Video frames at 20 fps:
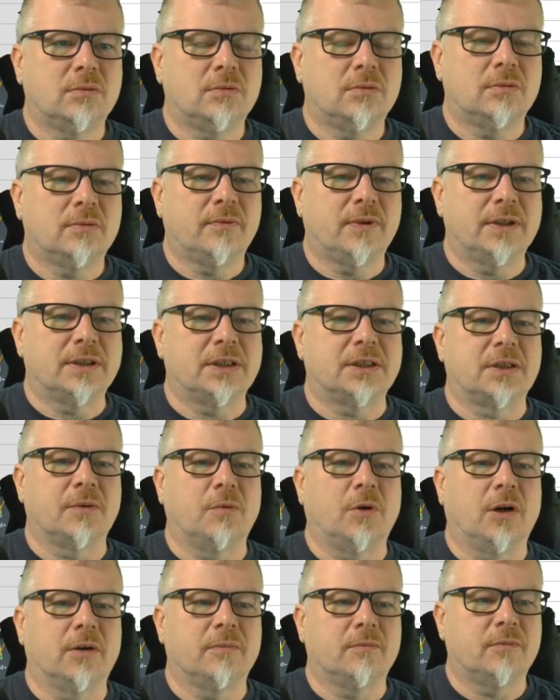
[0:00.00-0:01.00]
this is the
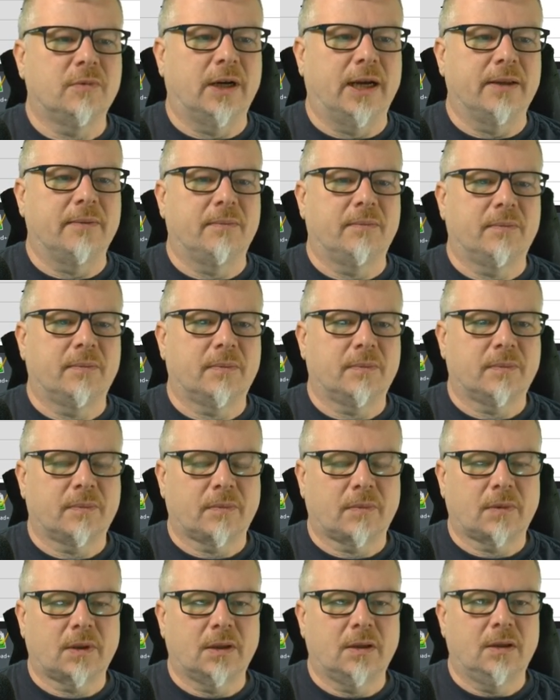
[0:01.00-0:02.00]
one, right?
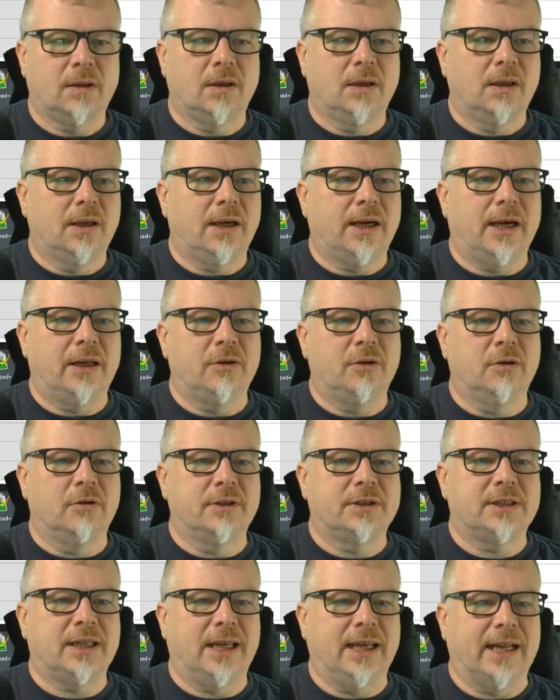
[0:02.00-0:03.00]
I know
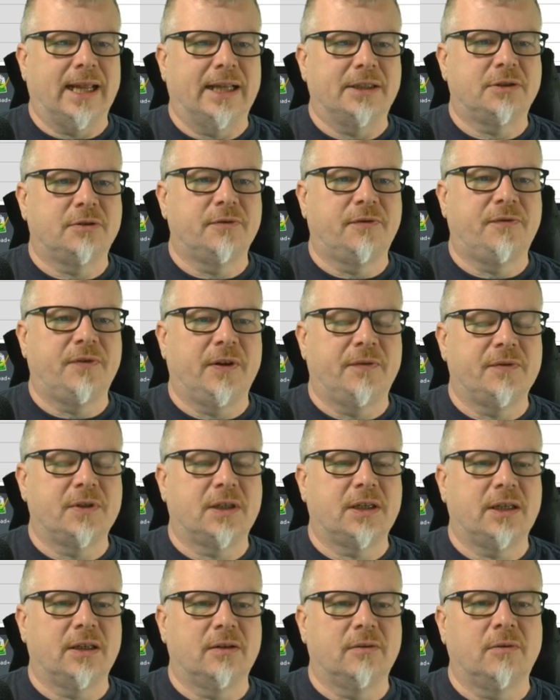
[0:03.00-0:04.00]
it had 250
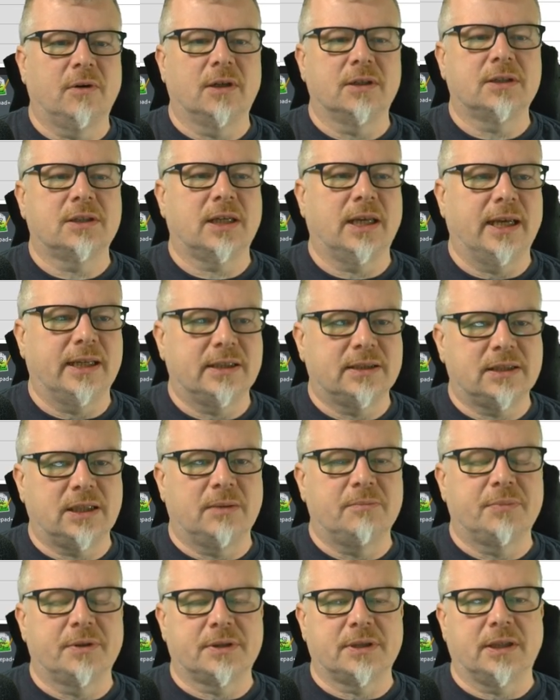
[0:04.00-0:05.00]
kilowatts at
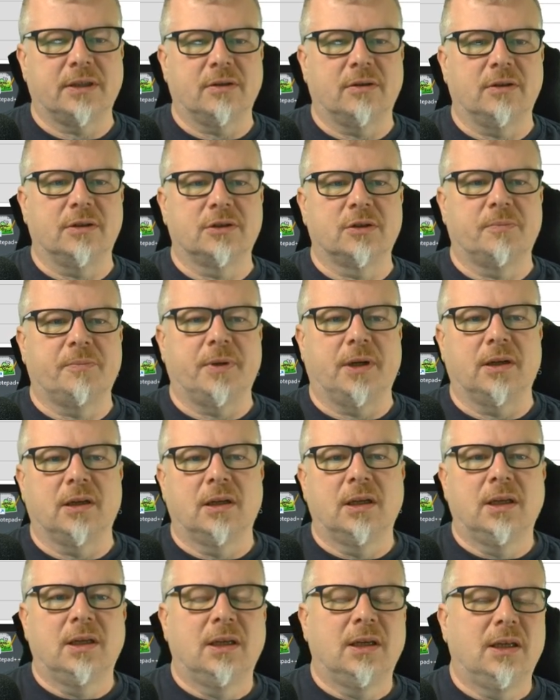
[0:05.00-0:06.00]
10% also, but
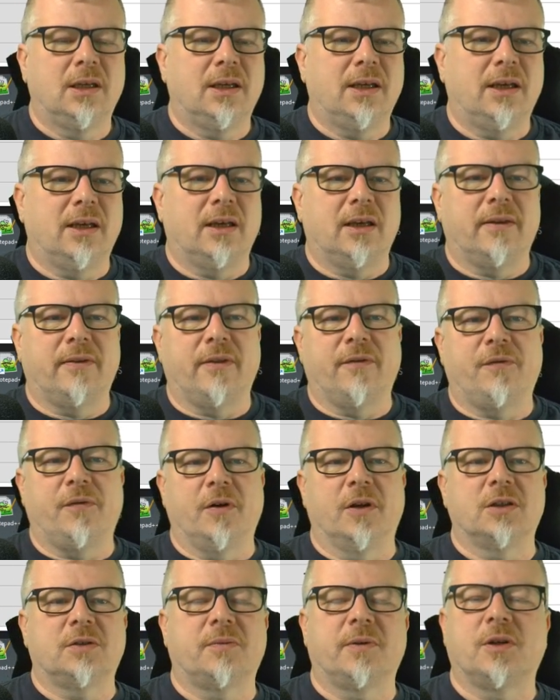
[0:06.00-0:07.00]
the
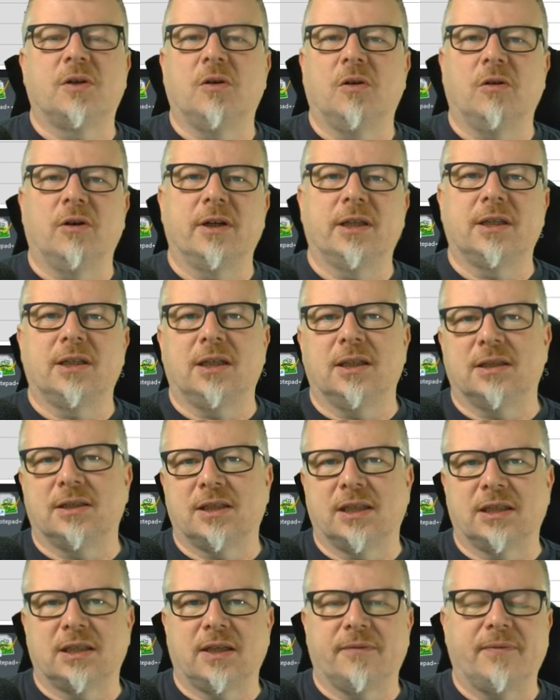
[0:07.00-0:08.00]
first recording in
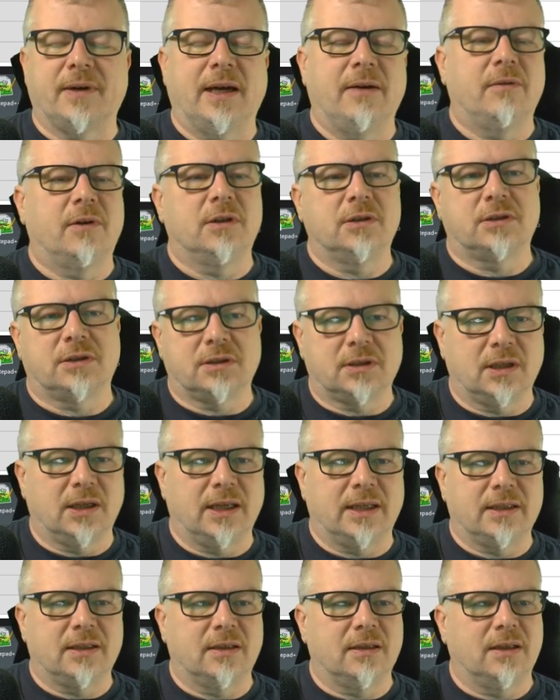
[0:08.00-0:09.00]
Tesla 5 was
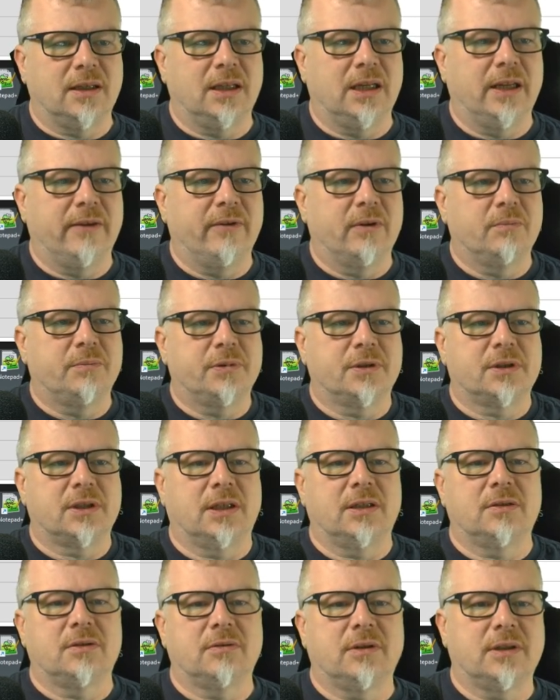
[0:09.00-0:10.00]
at
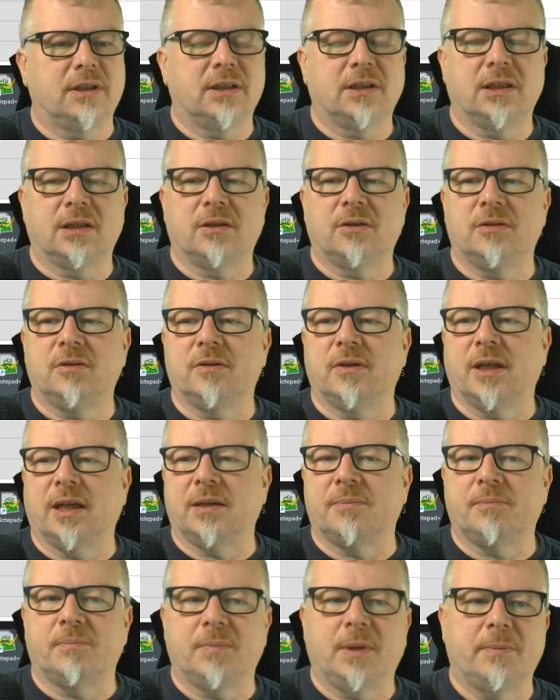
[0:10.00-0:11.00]
11%, so I didn't include
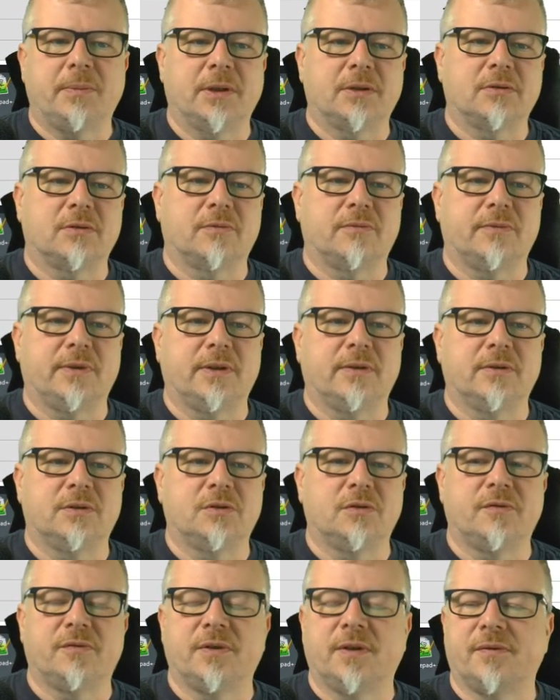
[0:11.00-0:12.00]
that. Maybe I should have written
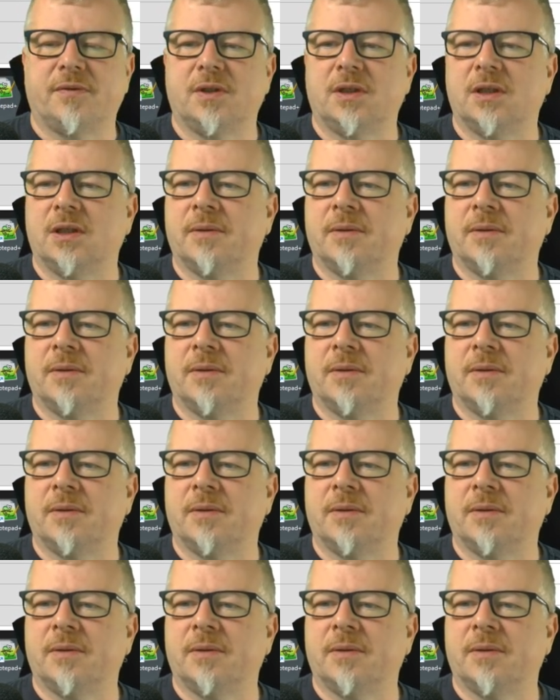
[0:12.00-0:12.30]
250 here.